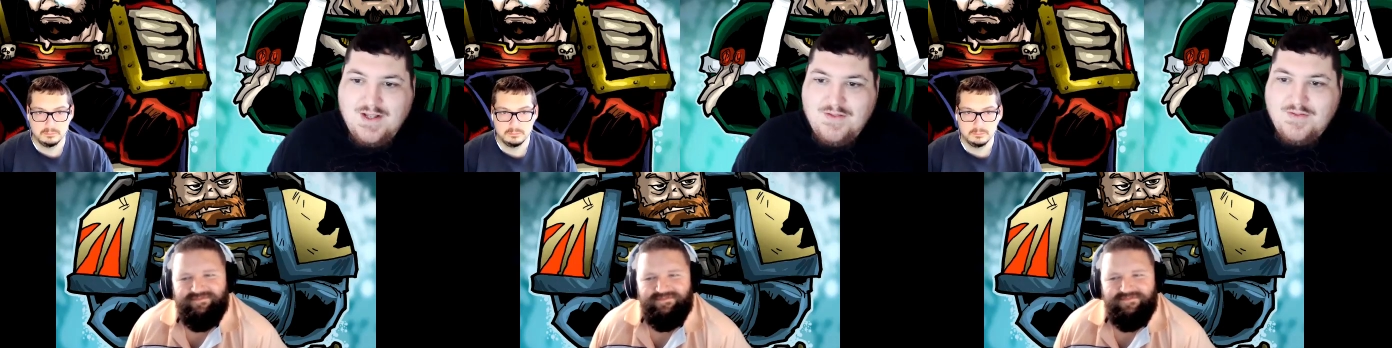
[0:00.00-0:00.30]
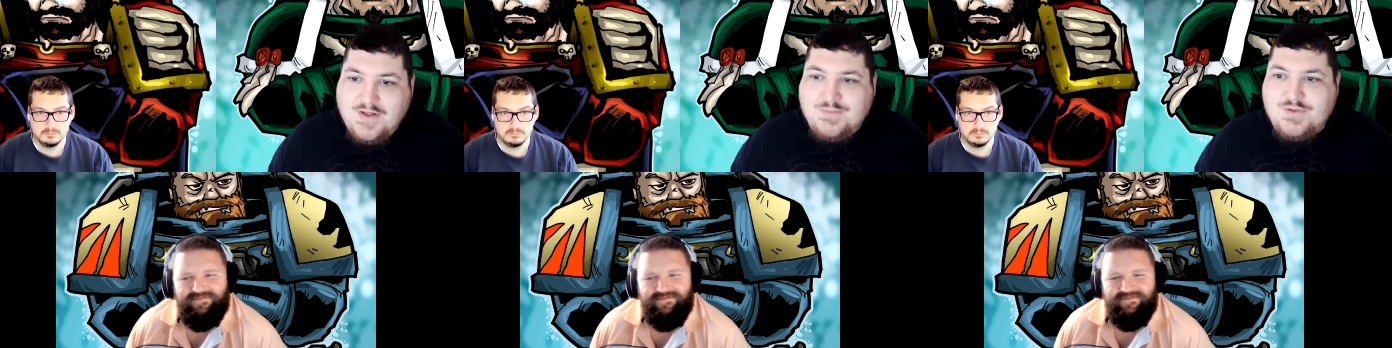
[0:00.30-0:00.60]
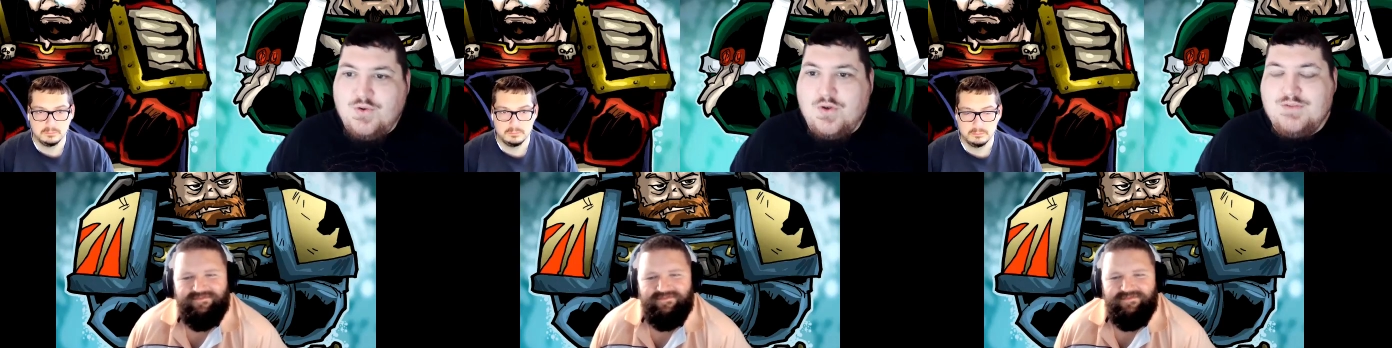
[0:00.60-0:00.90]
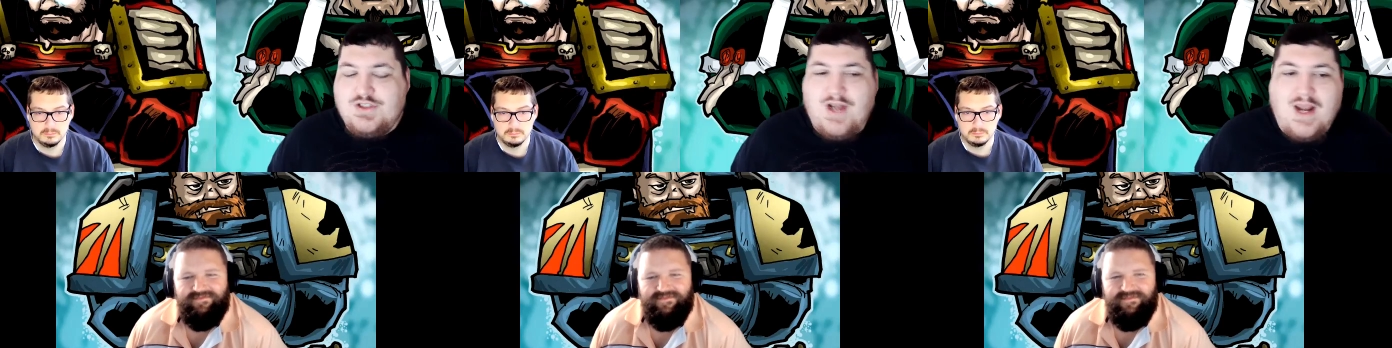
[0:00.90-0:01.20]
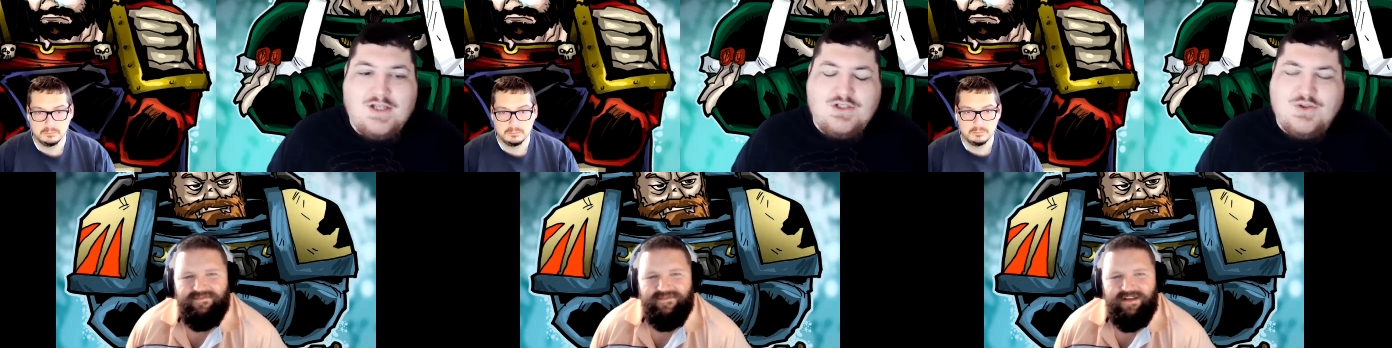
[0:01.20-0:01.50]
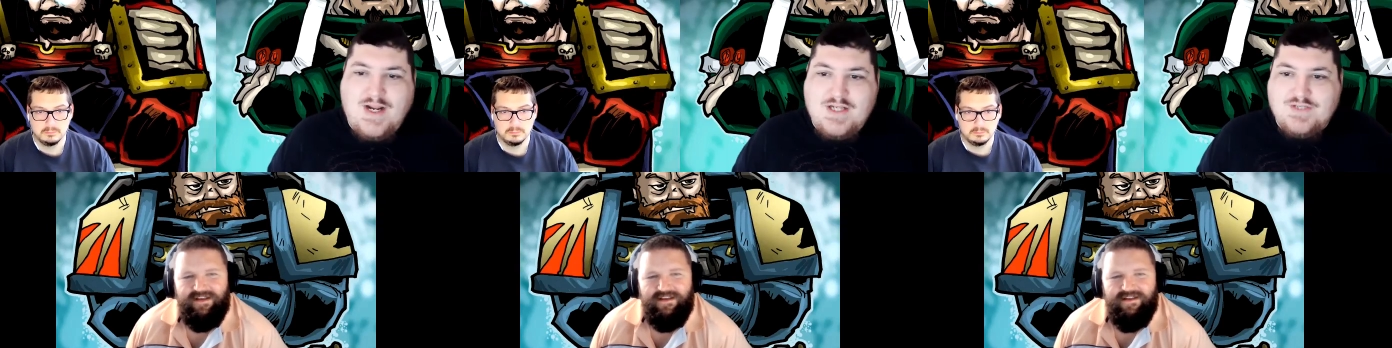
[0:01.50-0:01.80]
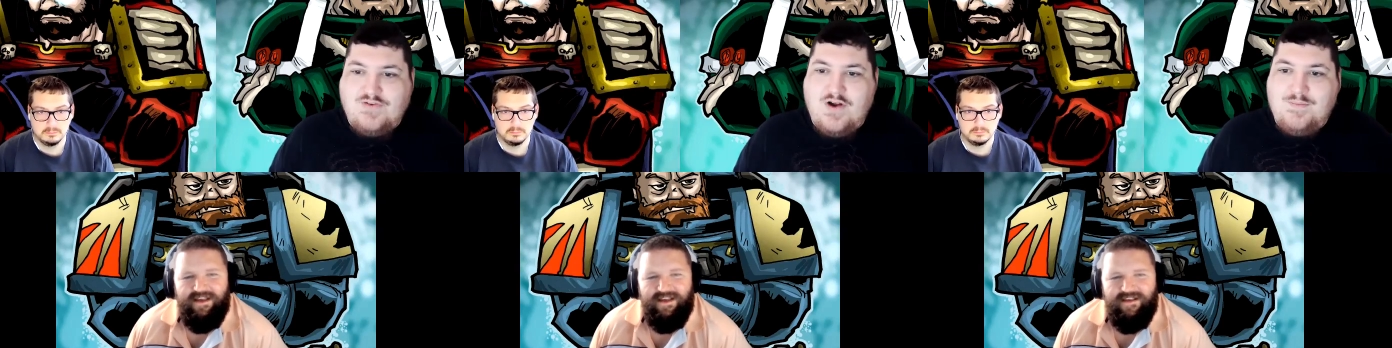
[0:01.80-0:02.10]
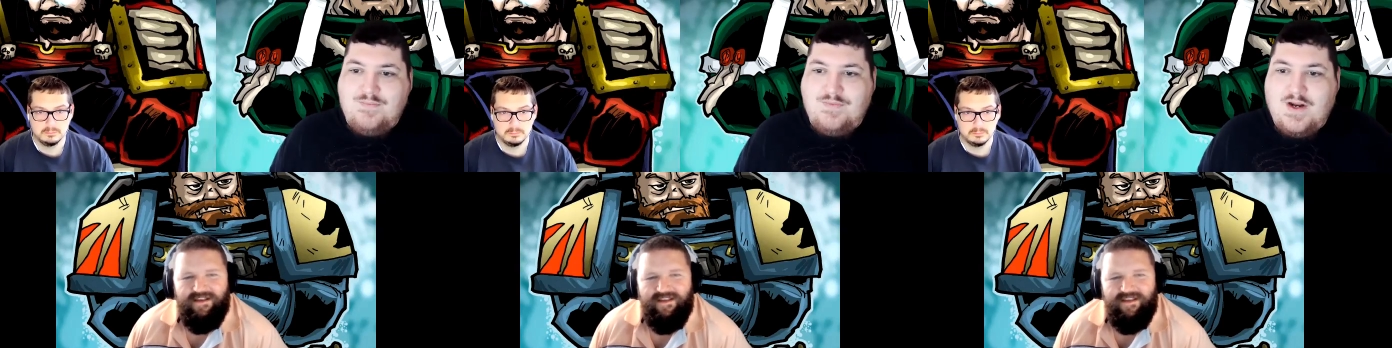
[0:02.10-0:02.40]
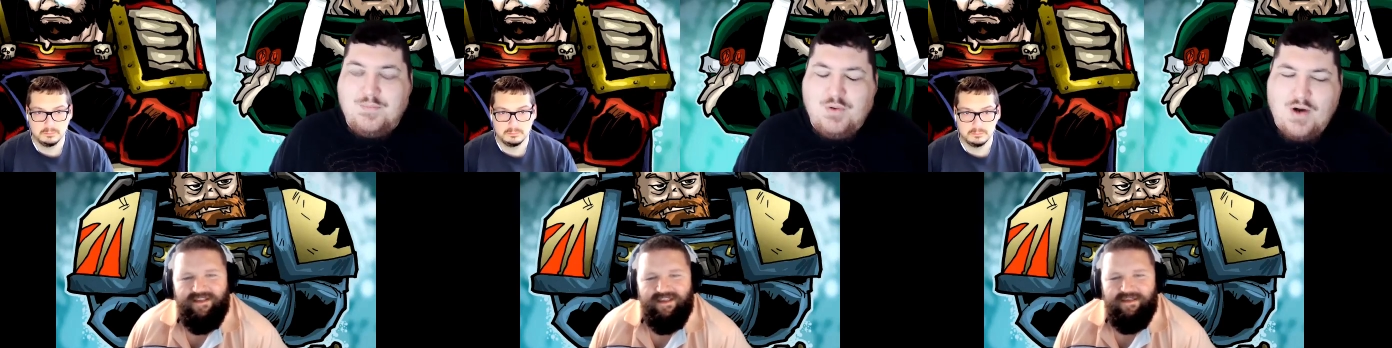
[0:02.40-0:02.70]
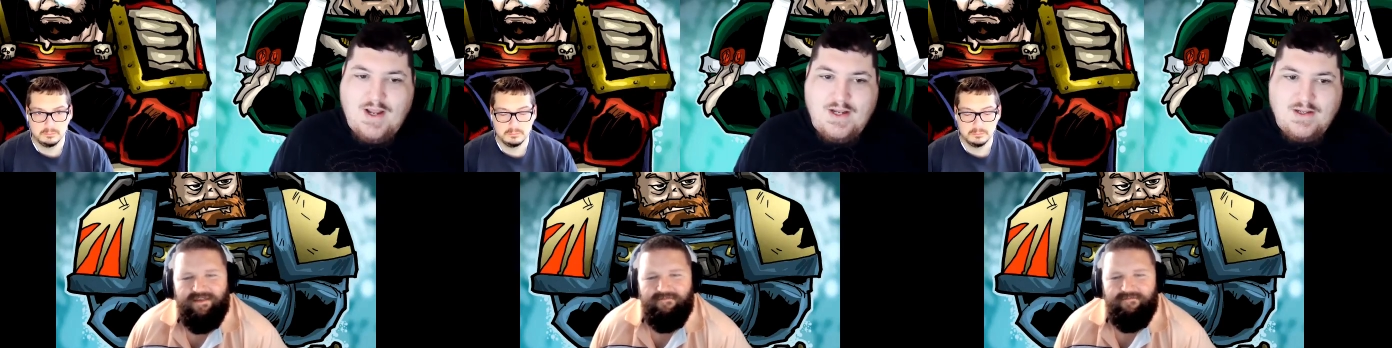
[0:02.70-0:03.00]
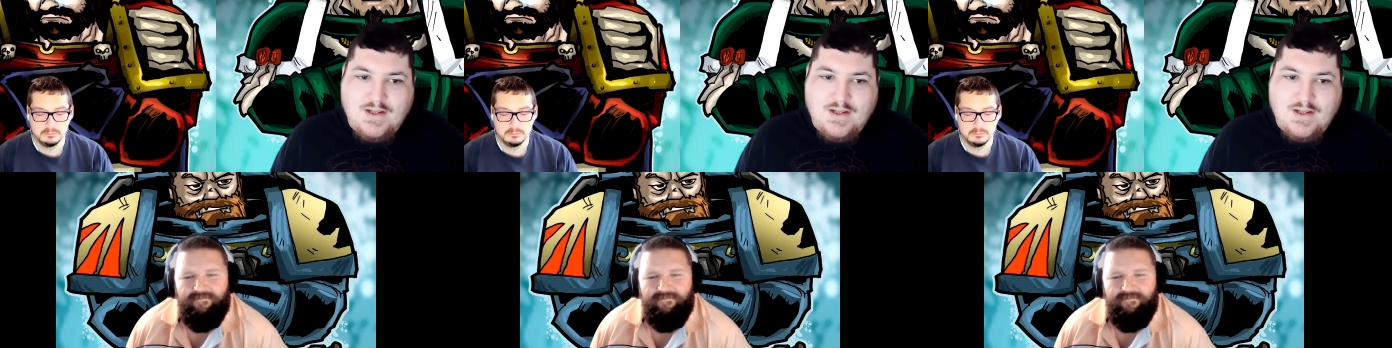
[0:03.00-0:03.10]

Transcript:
Speaker 1: that absorbs genetic traits from their prey.